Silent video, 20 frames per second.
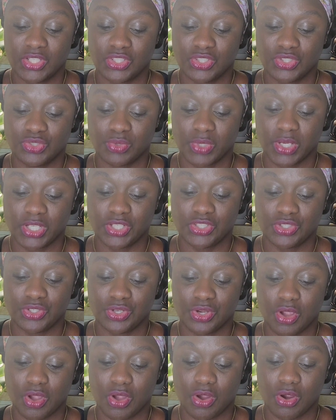Stretch
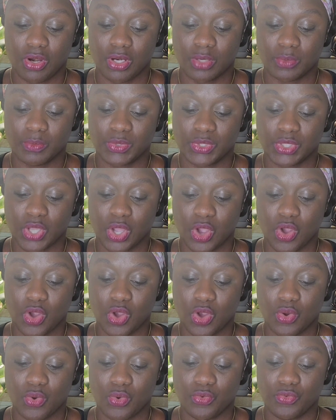your arms
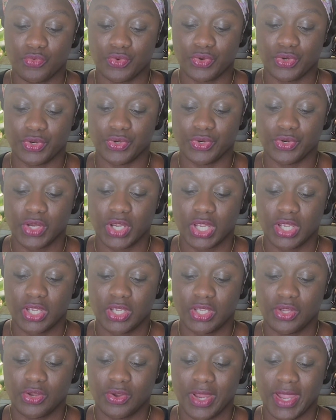over
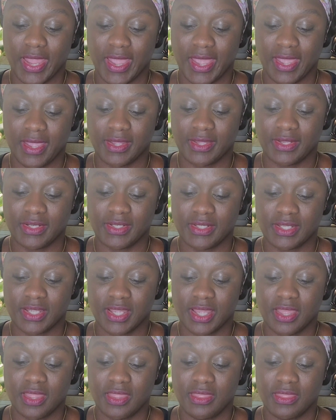your head,
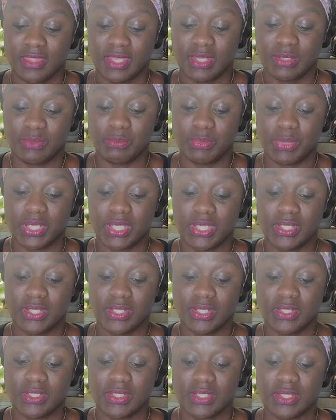then
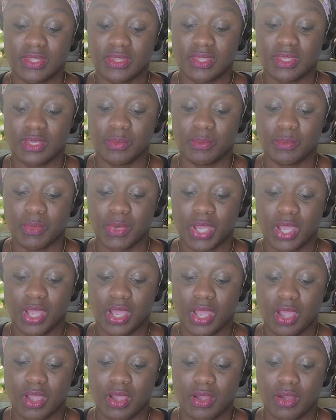bend them
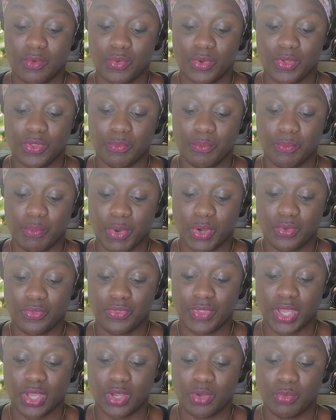with
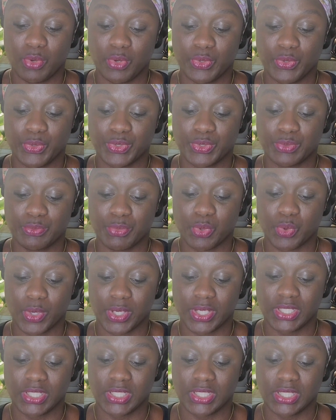both elbows
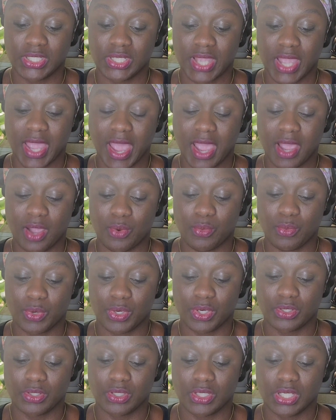pointing
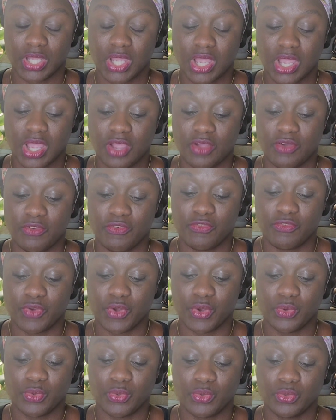outward.
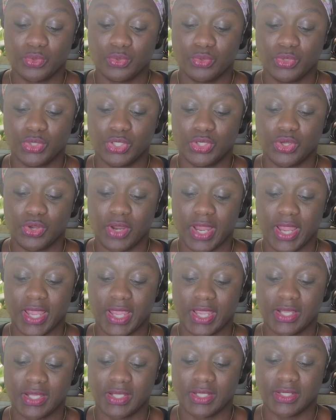Fold your
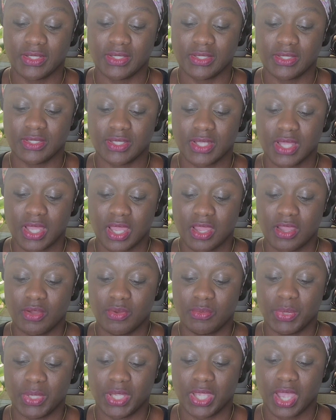hands
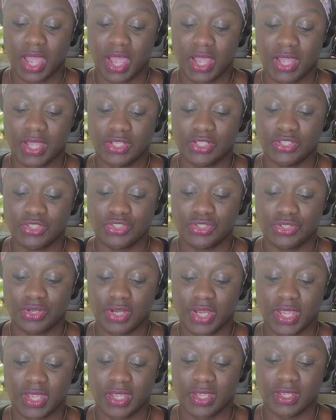behind
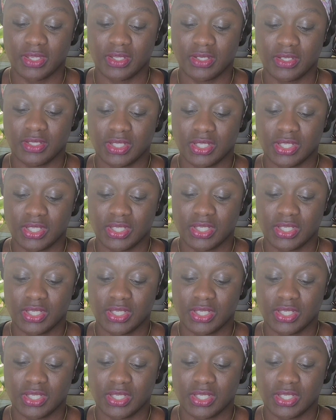your head.